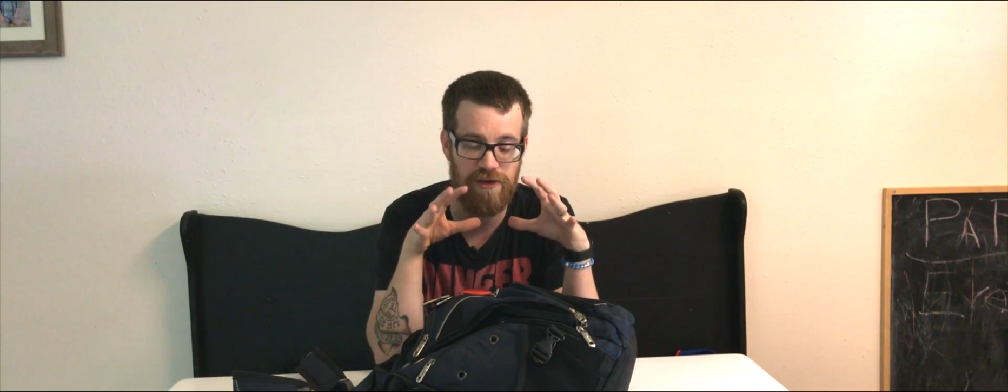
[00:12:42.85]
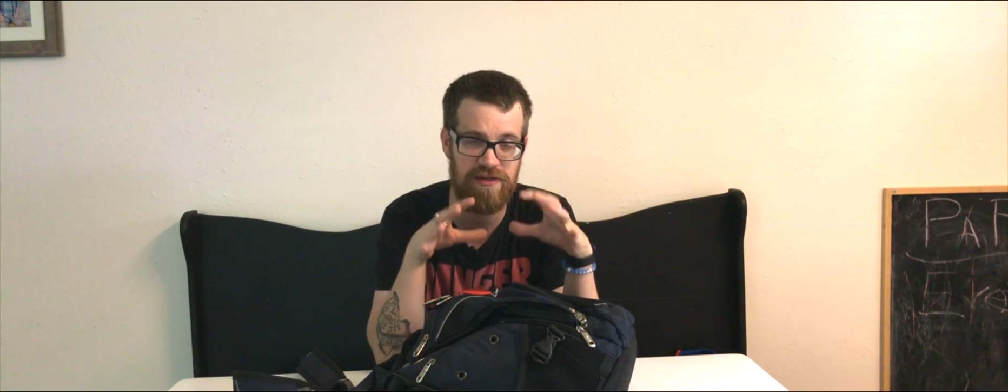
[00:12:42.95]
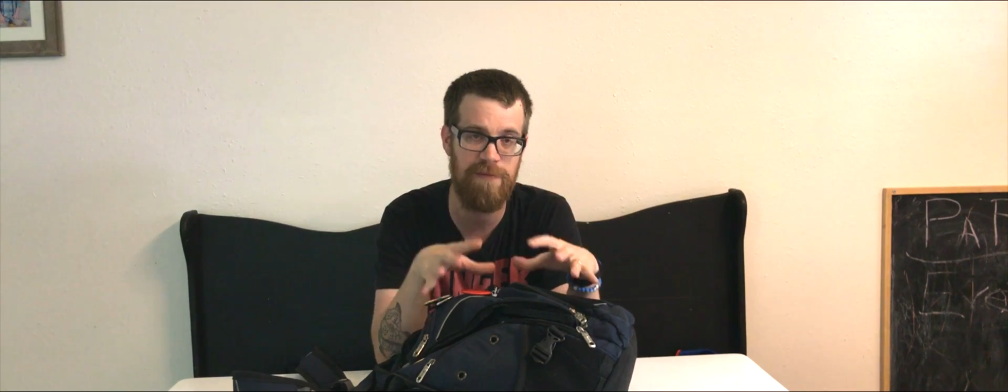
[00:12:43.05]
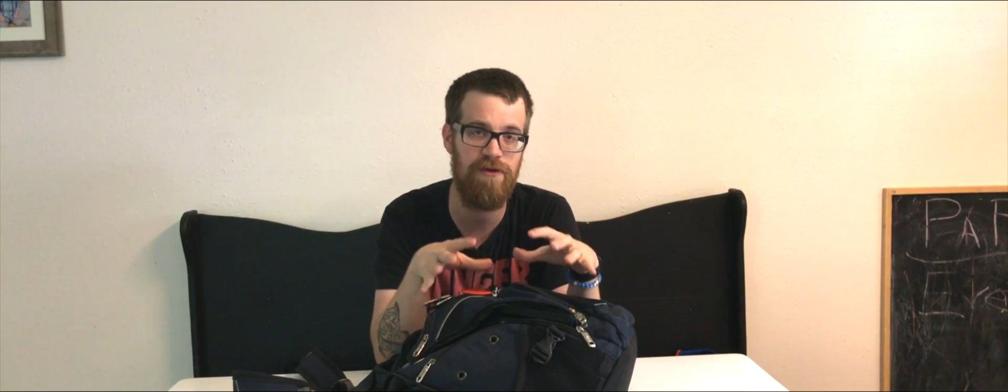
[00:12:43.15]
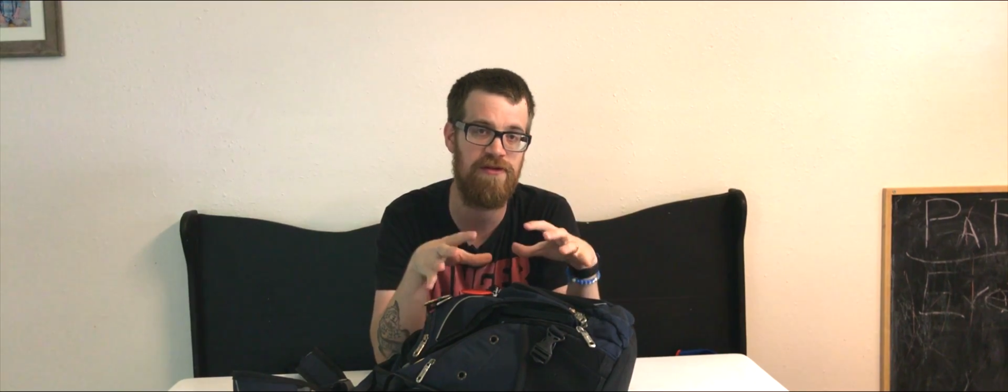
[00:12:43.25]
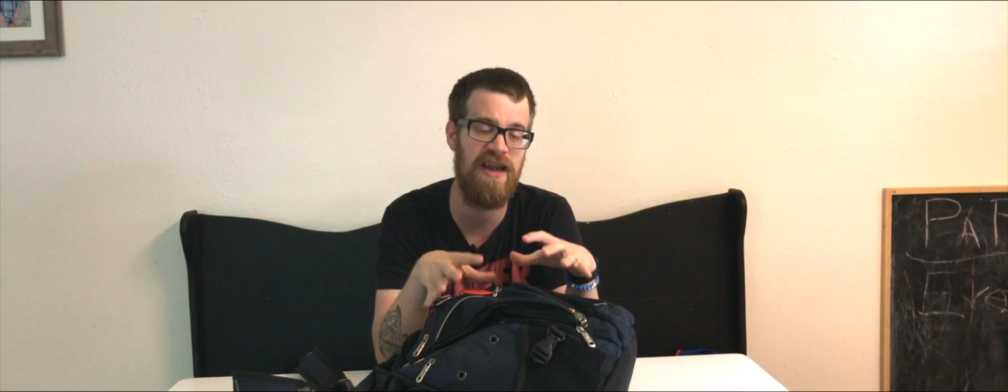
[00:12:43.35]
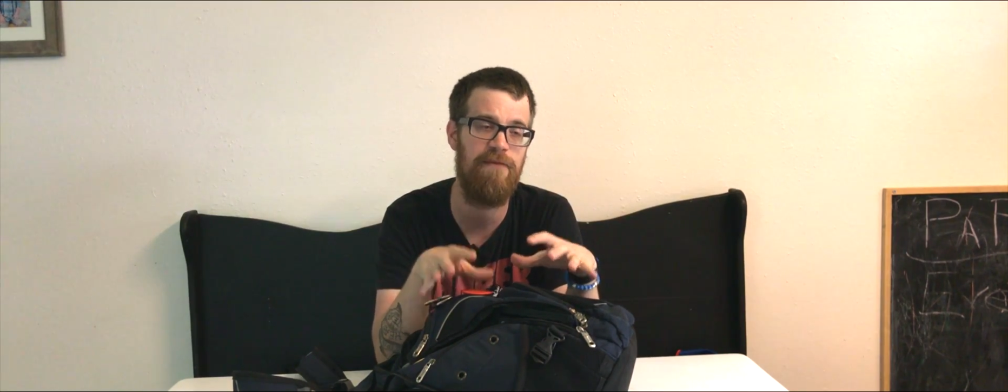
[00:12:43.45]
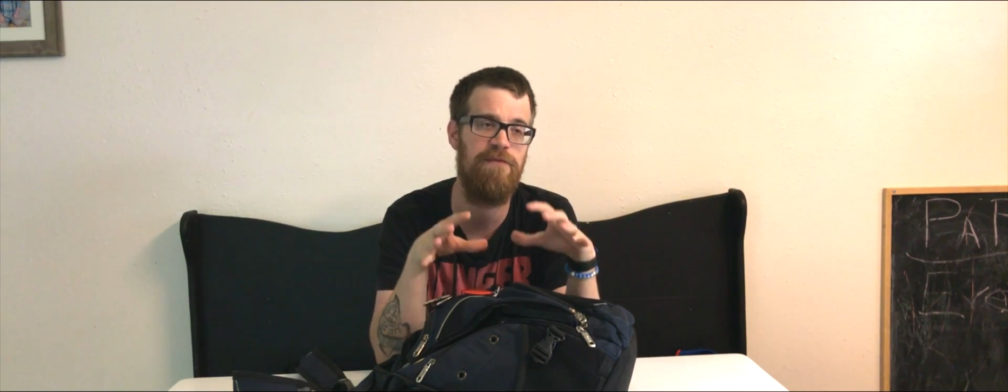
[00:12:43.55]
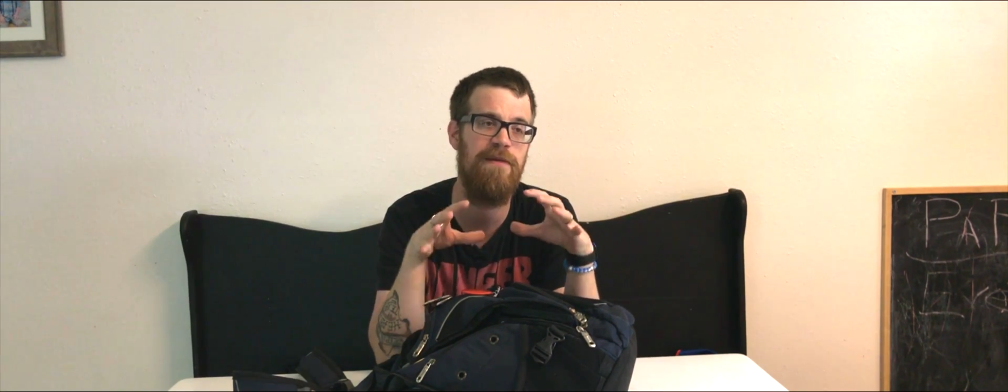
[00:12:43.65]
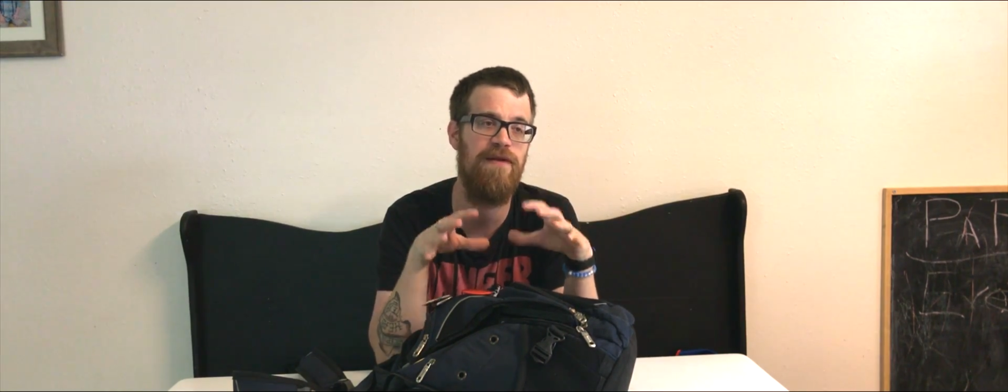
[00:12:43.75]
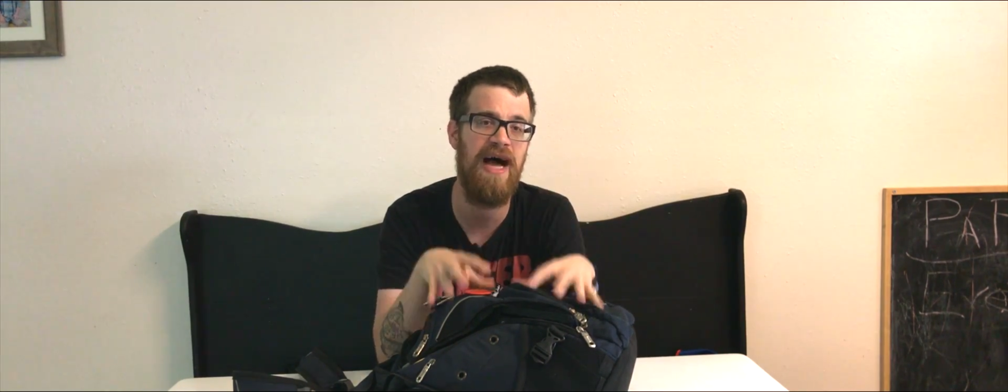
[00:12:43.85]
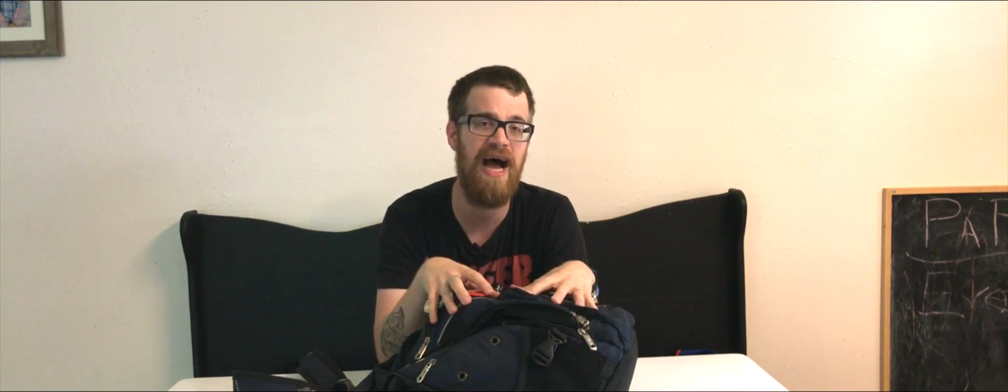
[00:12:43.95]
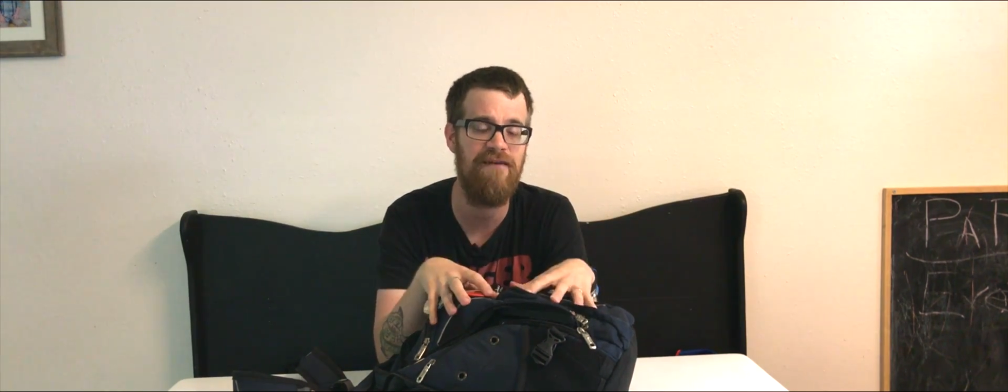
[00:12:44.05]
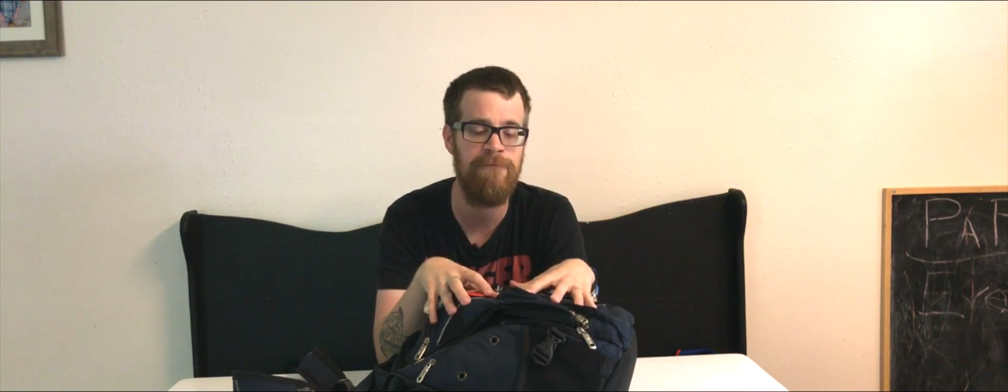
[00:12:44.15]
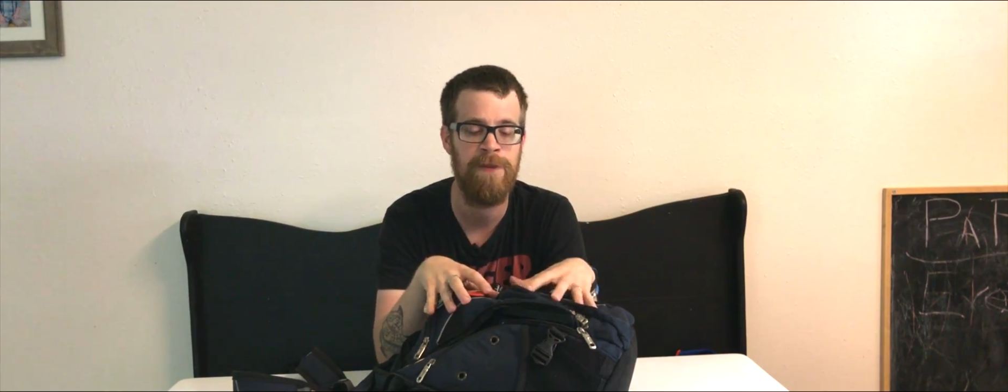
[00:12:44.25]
simpler setups people have,